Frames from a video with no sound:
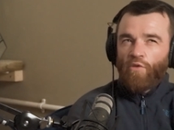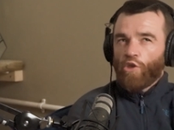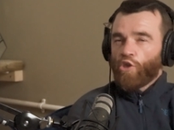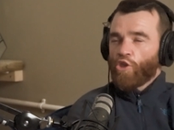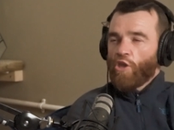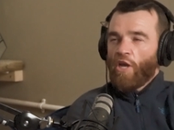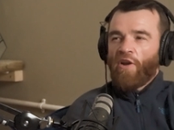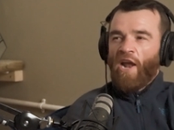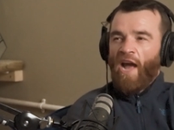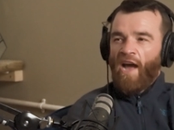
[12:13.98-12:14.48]

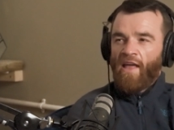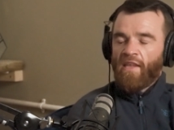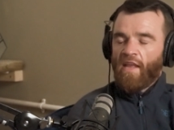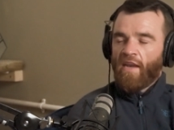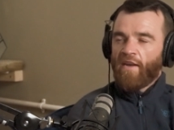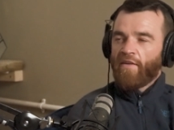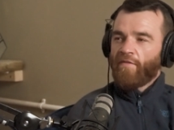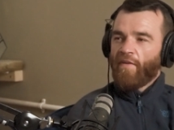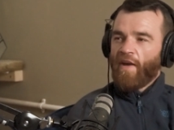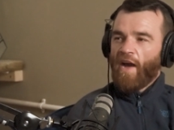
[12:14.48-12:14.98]
Just around
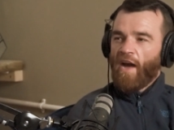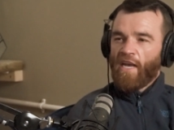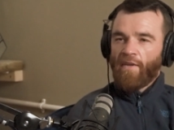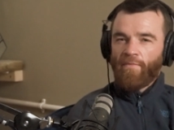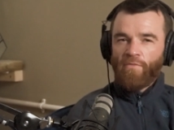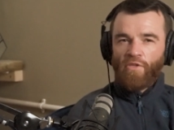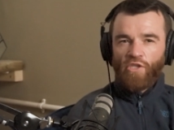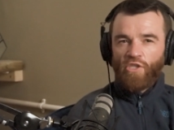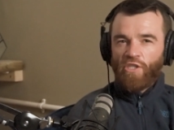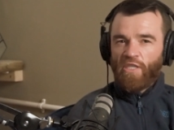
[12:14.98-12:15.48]
that
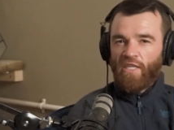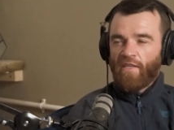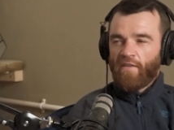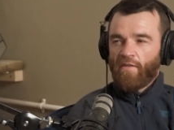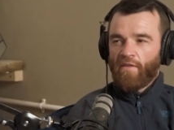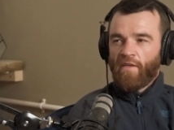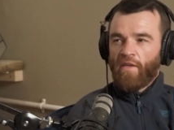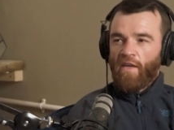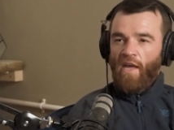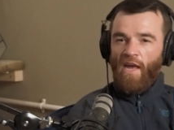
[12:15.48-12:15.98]
environment,
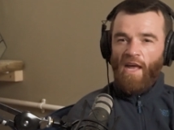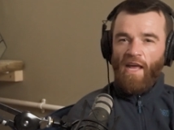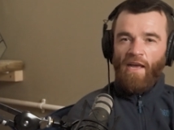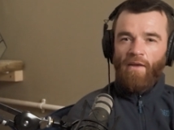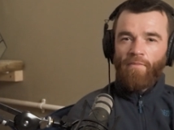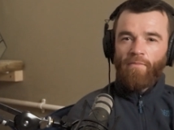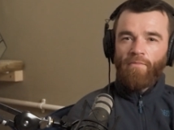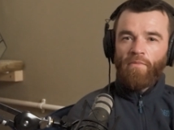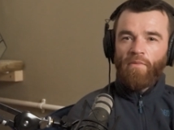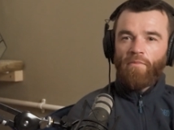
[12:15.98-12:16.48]
seeing, like,
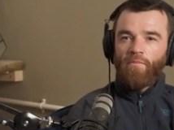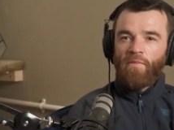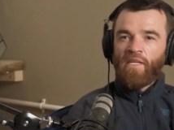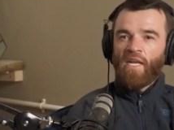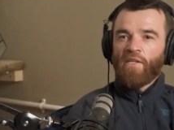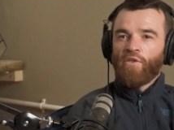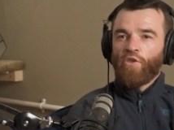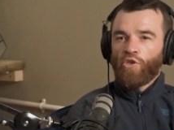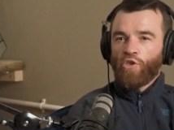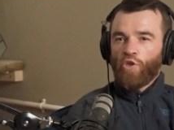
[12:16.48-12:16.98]
my
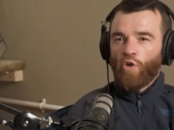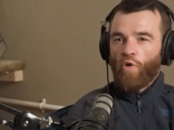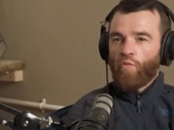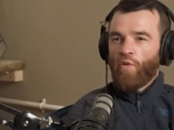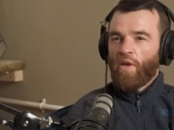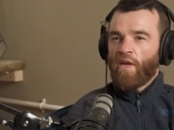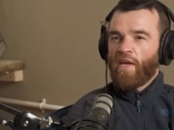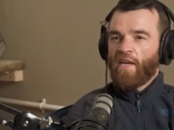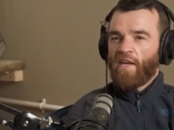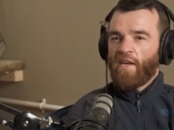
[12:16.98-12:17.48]
dad used to go
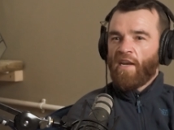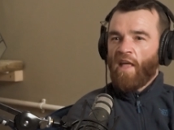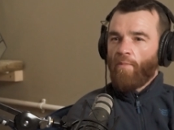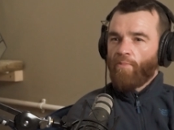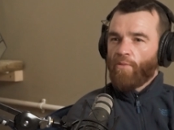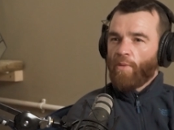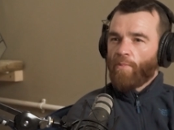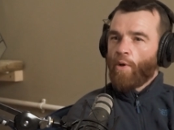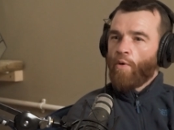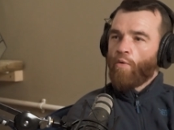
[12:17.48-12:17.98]
in and
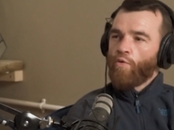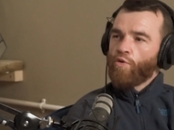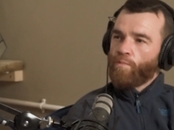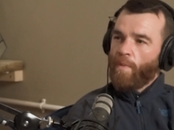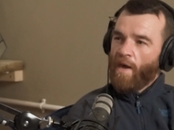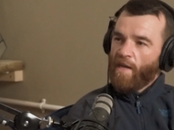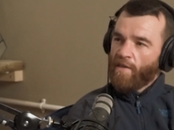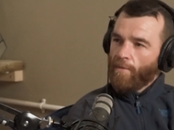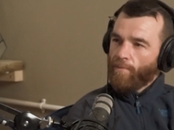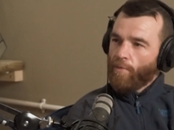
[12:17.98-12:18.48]
help the
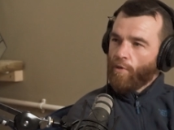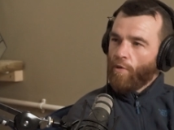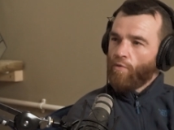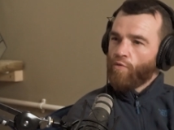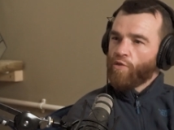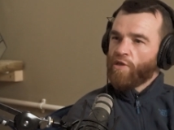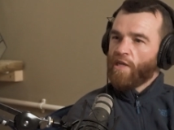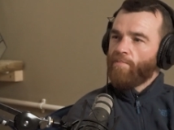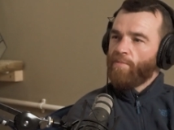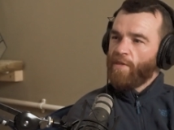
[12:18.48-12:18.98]

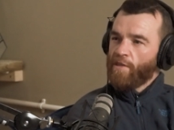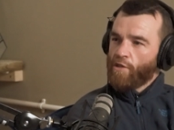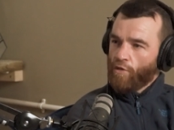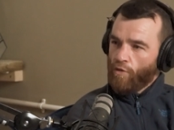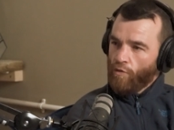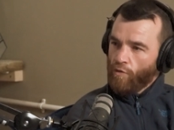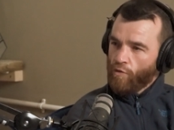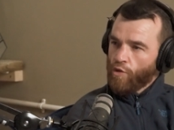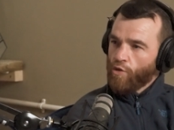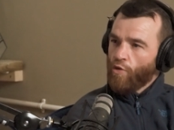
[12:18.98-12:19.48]
pros, like Peter
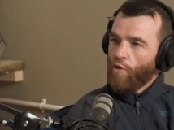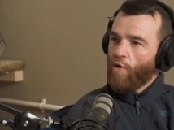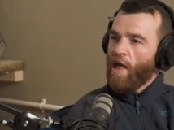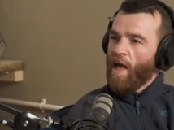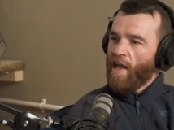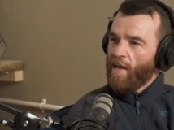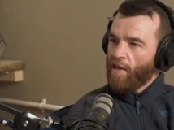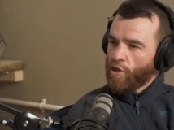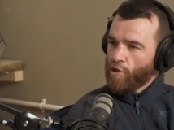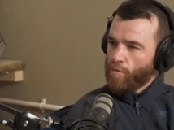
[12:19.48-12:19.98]
Culshaw,
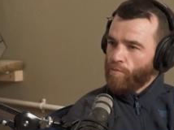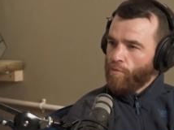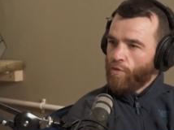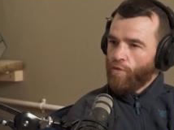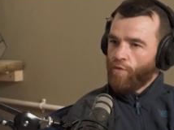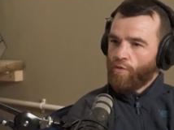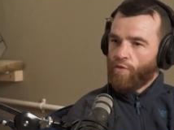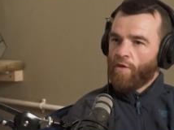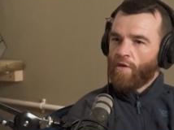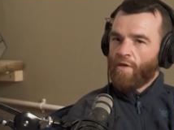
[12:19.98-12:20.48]
Alex
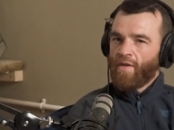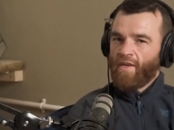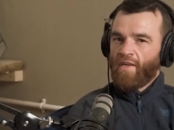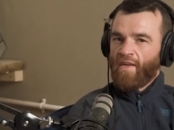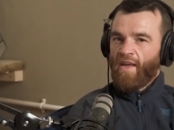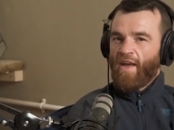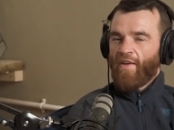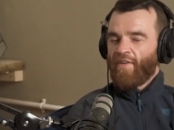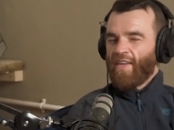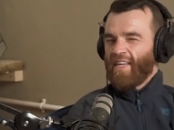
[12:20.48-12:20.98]
Moon.
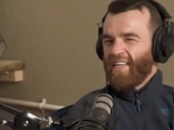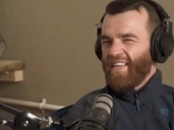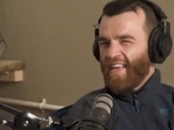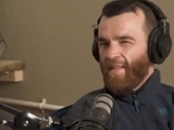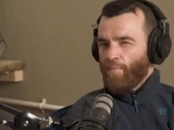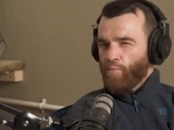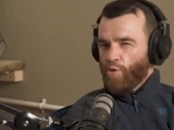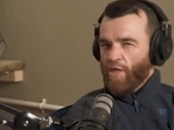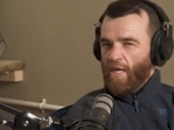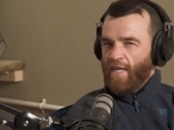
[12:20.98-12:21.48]
I think he
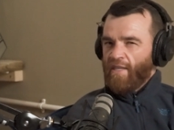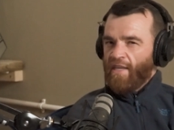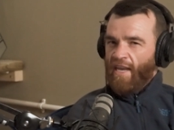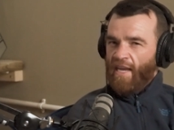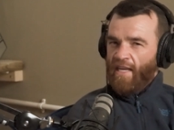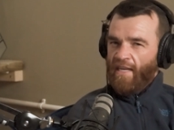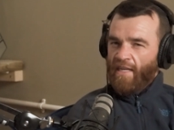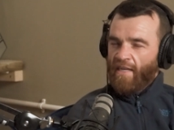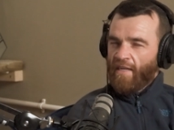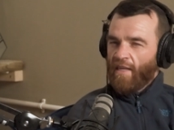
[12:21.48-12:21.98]
helped Shane
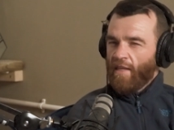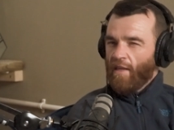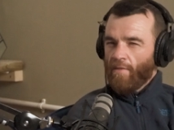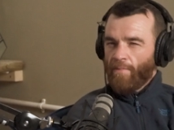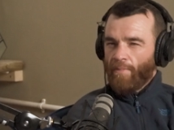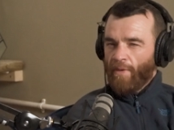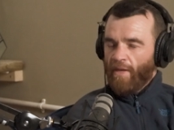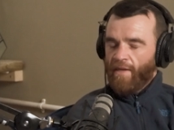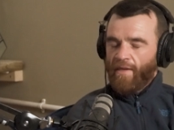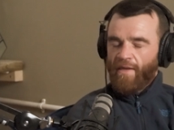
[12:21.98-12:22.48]
Airy a little
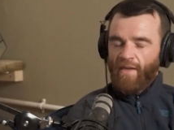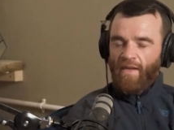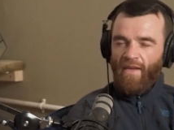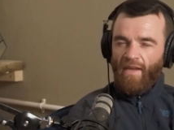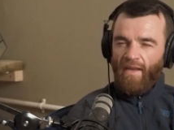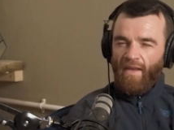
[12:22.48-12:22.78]
bit.